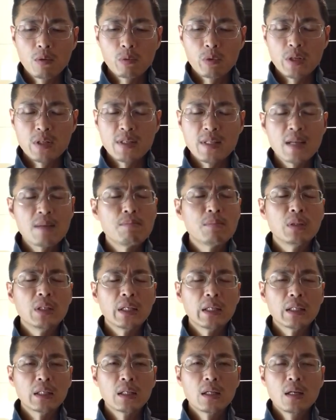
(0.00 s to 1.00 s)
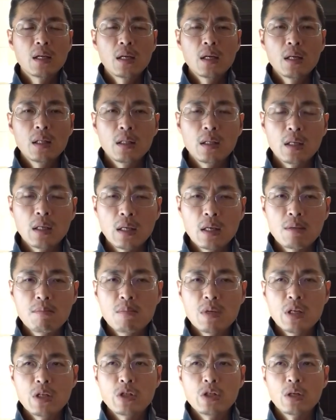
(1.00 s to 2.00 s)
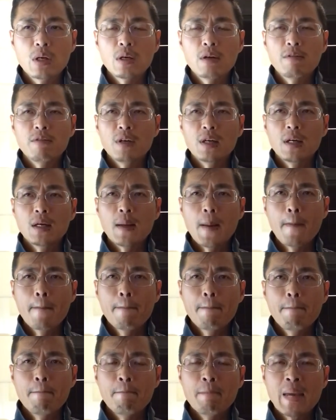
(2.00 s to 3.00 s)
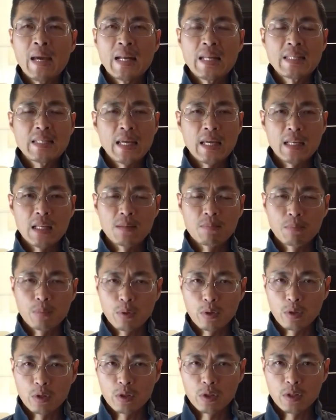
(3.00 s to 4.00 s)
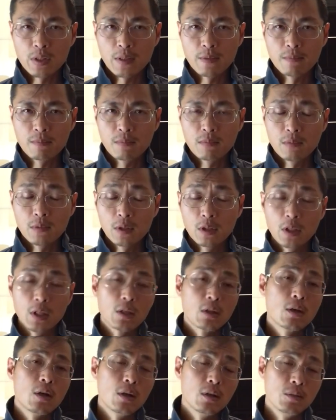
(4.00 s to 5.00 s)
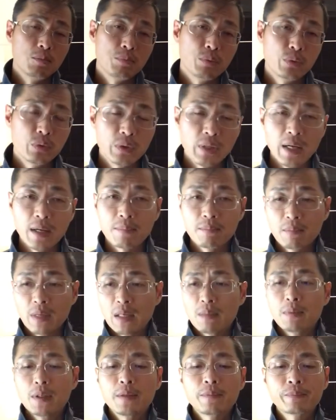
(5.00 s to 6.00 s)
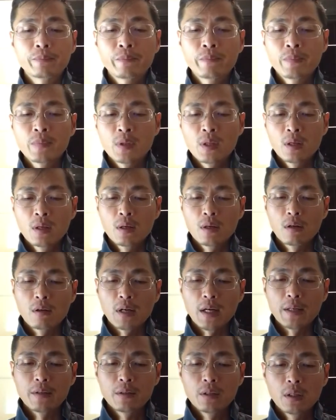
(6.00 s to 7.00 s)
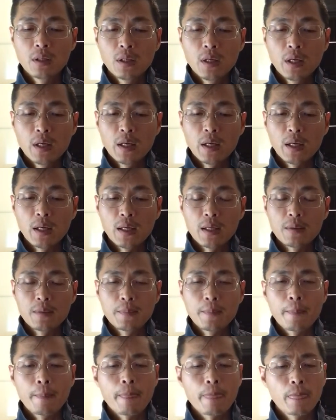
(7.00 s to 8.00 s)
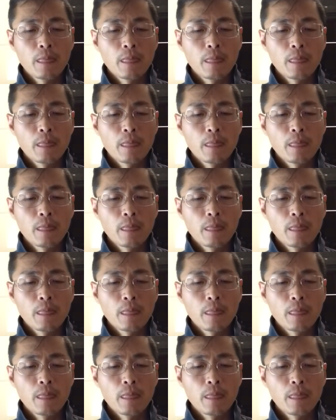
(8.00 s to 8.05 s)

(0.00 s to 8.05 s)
resembling the image of a meditating person. You can call a Buddha, maybe. All right, and